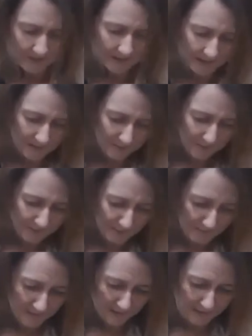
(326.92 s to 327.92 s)
And then
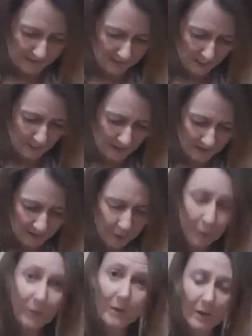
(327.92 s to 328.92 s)
cut the other way
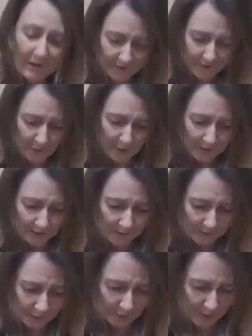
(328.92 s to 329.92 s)
into a nice
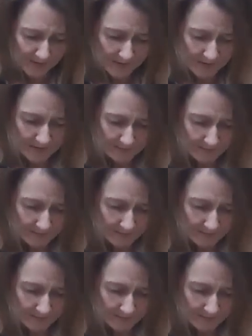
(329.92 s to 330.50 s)
fine dice.